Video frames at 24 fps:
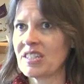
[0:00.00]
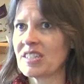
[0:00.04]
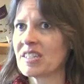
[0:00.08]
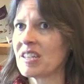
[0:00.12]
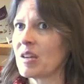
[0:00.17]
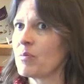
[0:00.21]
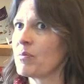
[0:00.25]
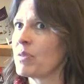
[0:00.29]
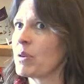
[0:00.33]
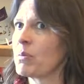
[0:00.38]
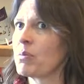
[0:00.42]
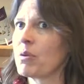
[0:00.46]

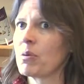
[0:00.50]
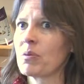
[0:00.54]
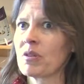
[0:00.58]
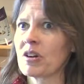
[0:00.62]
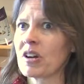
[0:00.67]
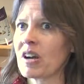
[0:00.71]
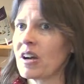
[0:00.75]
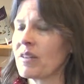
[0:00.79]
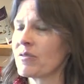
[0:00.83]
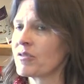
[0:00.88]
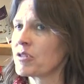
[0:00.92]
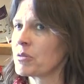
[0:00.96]
some people were
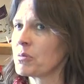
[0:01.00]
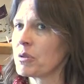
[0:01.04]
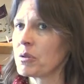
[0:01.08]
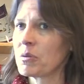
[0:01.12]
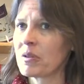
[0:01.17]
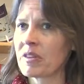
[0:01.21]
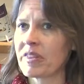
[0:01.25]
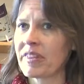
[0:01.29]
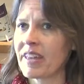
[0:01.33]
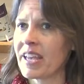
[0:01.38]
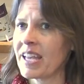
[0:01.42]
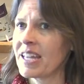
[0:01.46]
comfortable
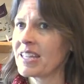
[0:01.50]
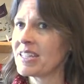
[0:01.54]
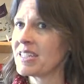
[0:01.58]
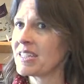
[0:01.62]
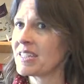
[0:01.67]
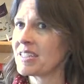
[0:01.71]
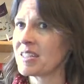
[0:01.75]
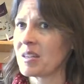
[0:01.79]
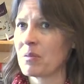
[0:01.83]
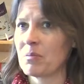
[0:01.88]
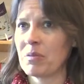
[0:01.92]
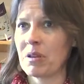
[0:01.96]
with that and
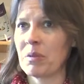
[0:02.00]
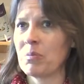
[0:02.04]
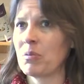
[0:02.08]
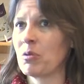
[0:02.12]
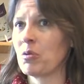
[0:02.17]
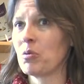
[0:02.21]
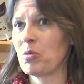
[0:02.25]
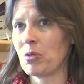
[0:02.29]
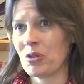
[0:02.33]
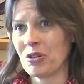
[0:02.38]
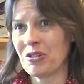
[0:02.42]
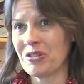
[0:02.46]
some people
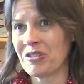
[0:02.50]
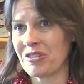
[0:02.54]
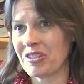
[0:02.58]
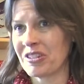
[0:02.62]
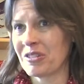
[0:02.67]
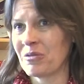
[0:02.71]
weren't.